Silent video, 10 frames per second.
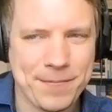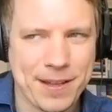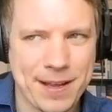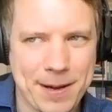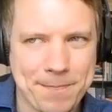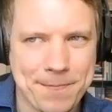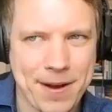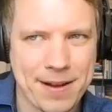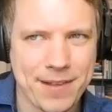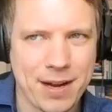Um,
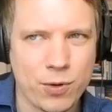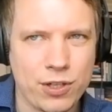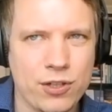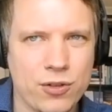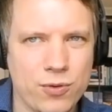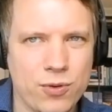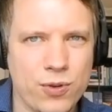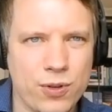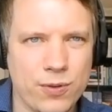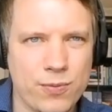I, I wonder
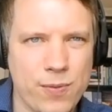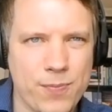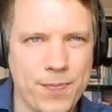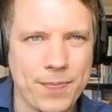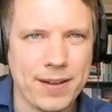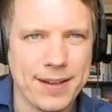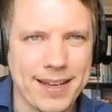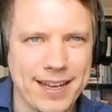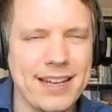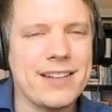to,
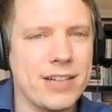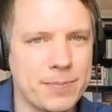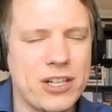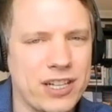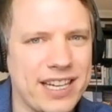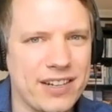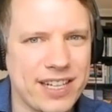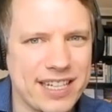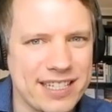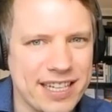in, especially in
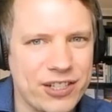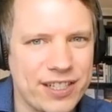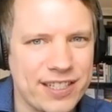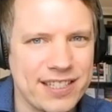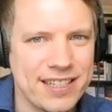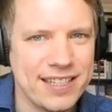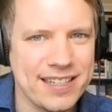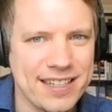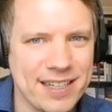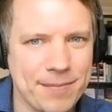organizations,
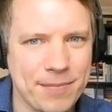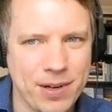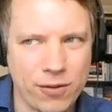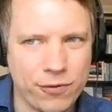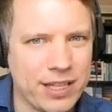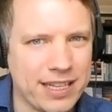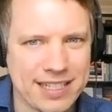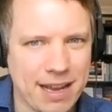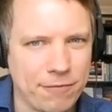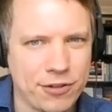um, often there's
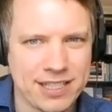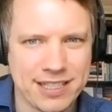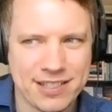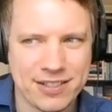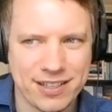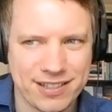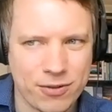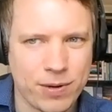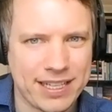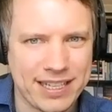an emphasis on
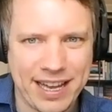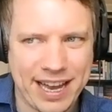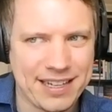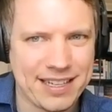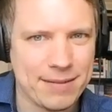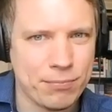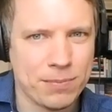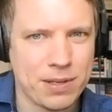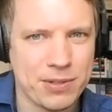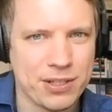quite heady
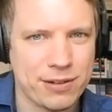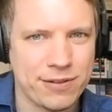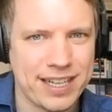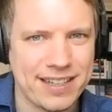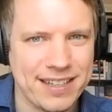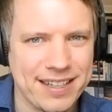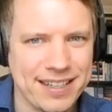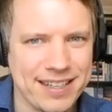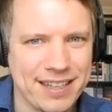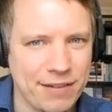problem solving.
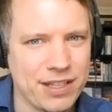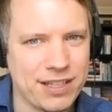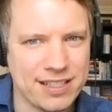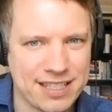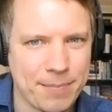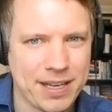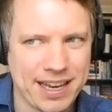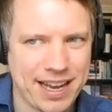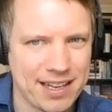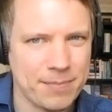Uh, even the
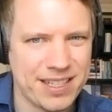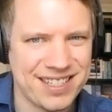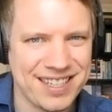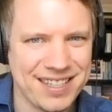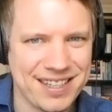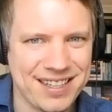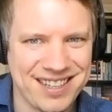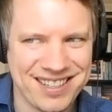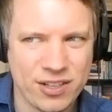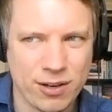systemic element
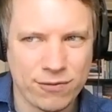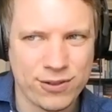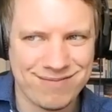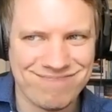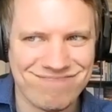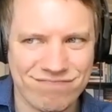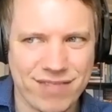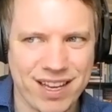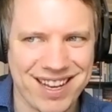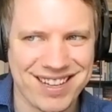is
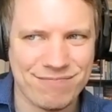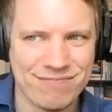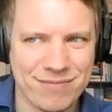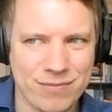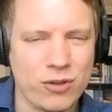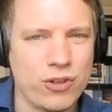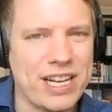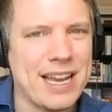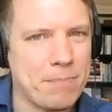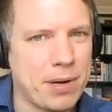often um, not
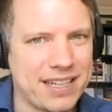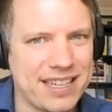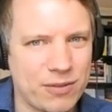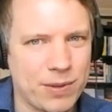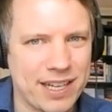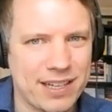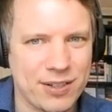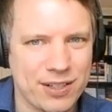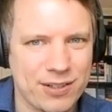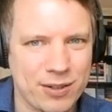really embodied when I
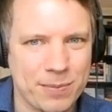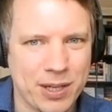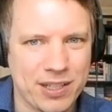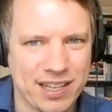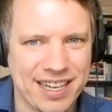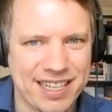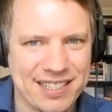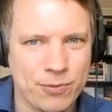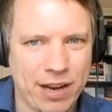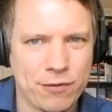talk to about
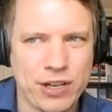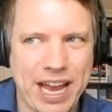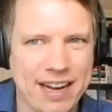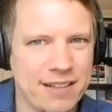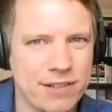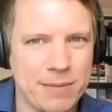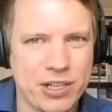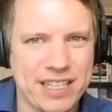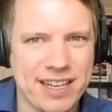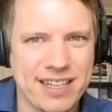clients. We have to actively
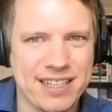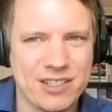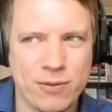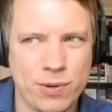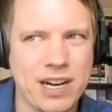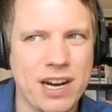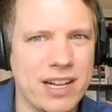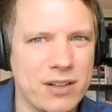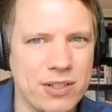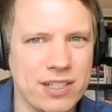bring that in. So I wonder how
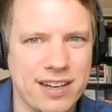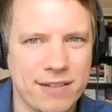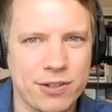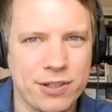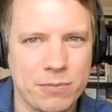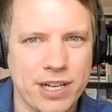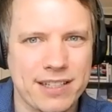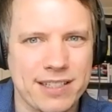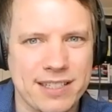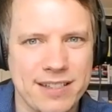that looks like for you in
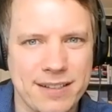practice